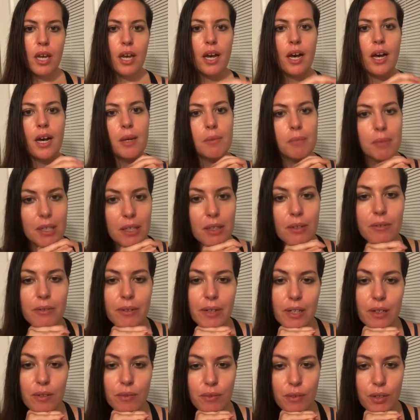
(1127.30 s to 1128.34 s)
I'm getting
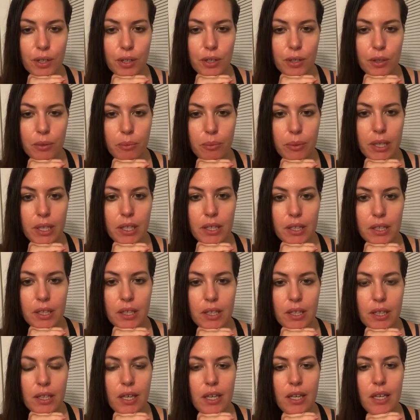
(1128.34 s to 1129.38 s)
ready for a good week,
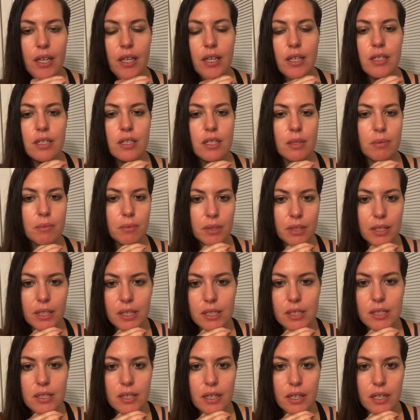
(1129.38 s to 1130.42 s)
and I'm really
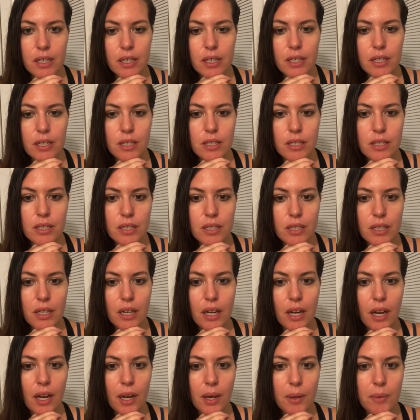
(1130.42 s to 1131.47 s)
excited.
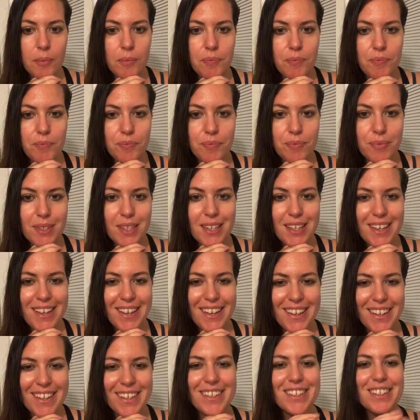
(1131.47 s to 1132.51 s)
Um,
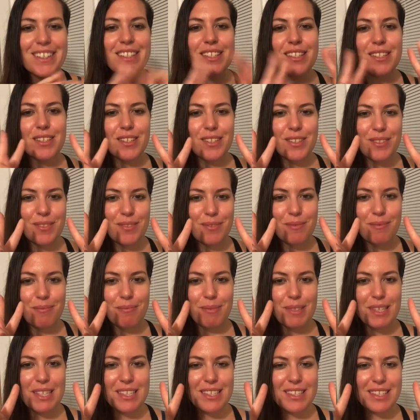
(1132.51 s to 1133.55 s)
And
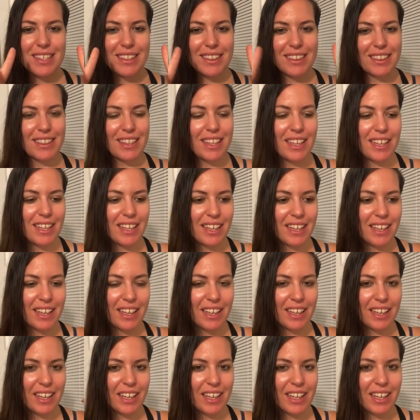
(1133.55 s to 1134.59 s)
peace and
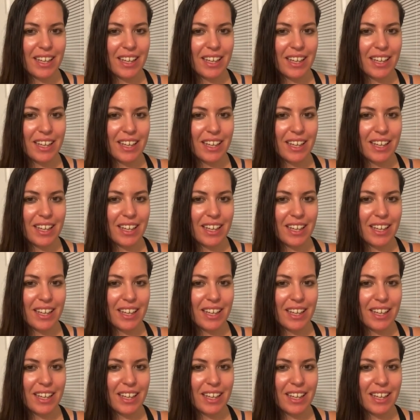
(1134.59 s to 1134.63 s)
love.